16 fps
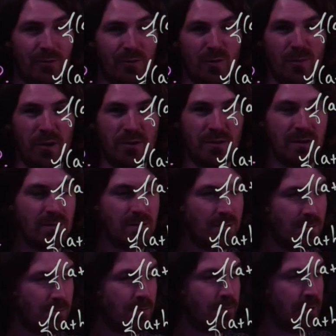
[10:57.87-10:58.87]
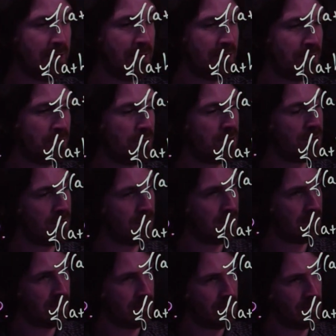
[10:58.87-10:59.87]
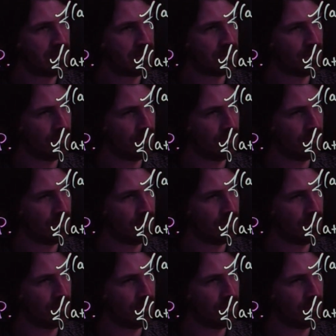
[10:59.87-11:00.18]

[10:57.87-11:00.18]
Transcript: a mountain range. So